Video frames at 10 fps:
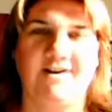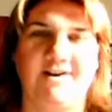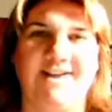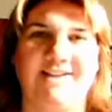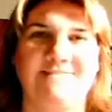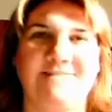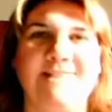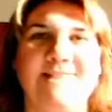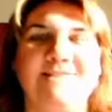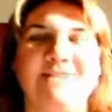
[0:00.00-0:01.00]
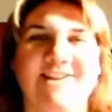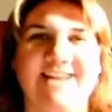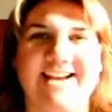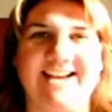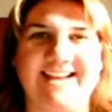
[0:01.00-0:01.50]
Hi, my name's
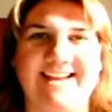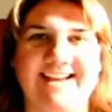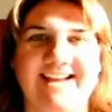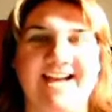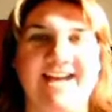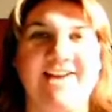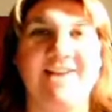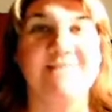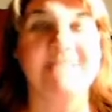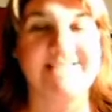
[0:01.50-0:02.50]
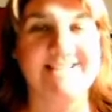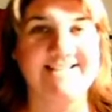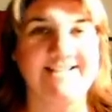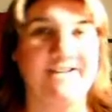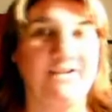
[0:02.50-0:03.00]
Sharon Haig, and I'm
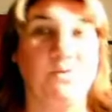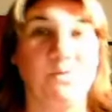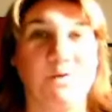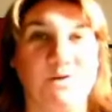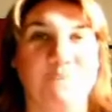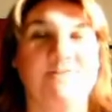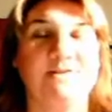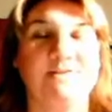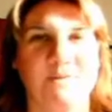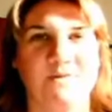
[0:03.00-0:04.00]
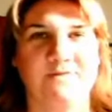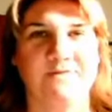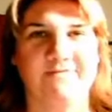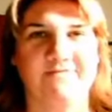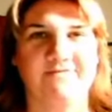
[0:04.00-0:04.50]
teaching the world to profit.